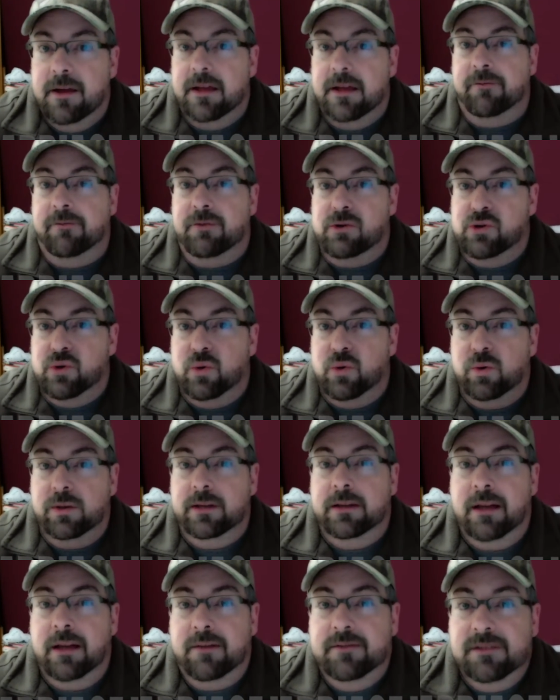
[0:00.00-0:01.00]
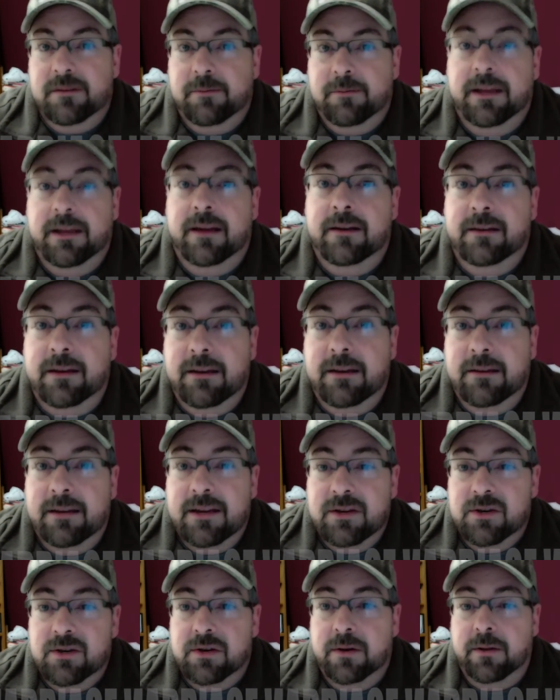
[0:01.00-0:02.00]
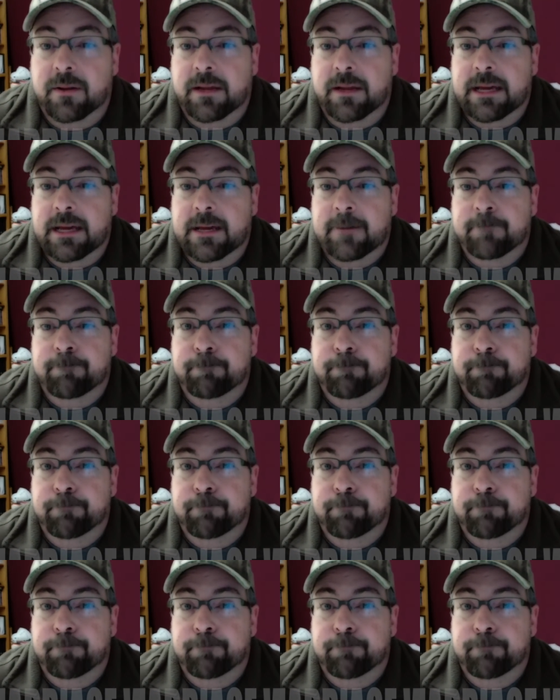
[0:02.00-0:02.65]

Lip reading: If you truly love somebody unconditionally,